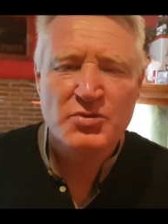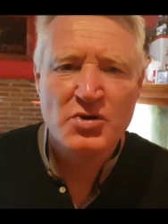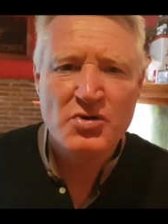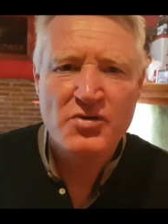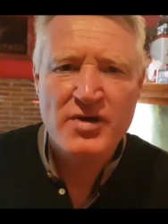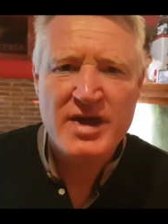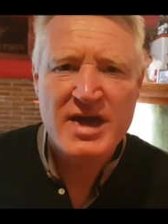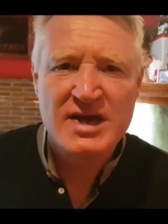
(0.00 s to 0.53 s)

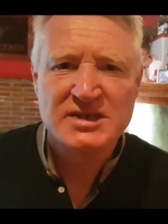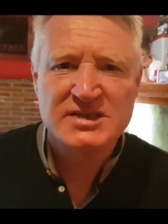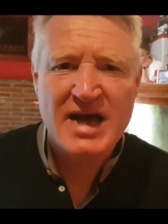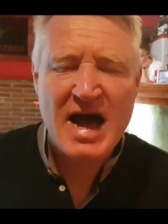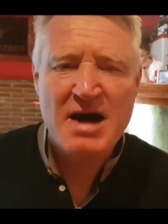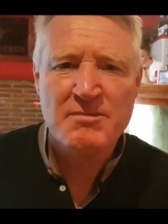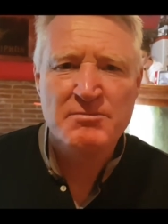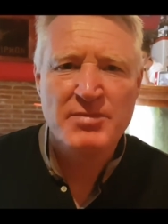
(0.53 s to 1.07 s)
brewery is
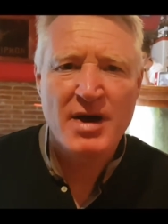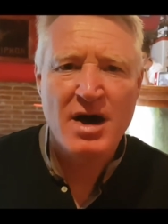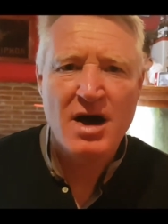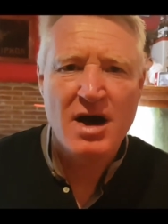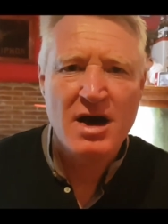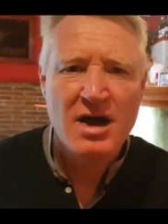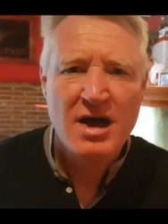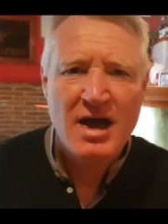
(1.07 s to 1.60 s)

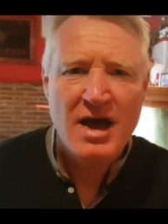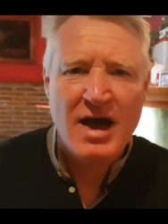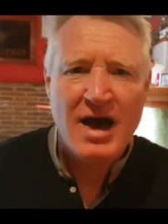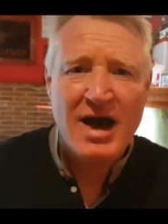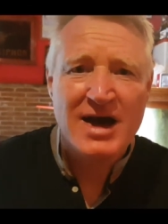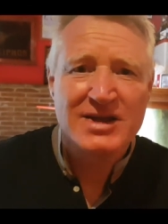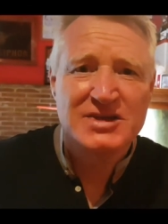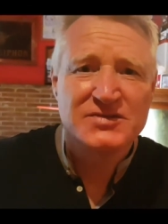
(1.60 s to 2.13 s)
Ambar
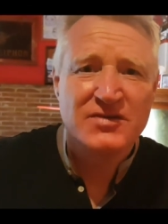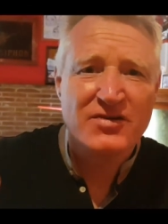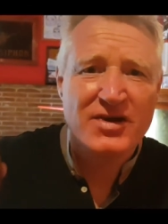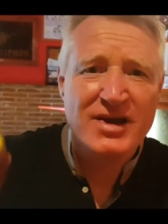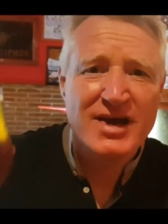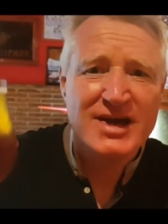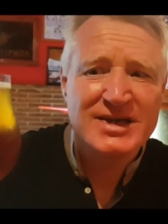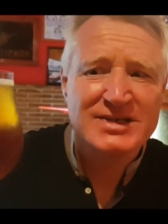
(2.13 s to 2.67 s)
and it's very
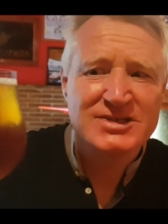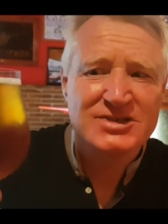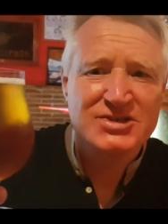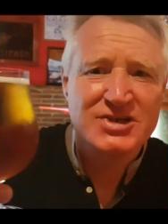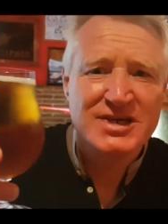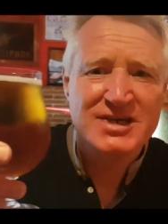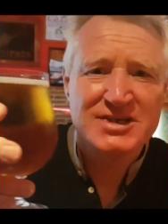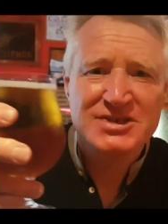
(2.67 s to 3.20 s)
nice.
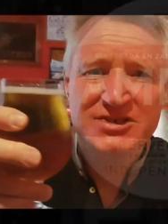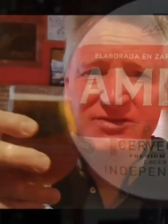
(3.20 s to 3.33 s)
Cheers.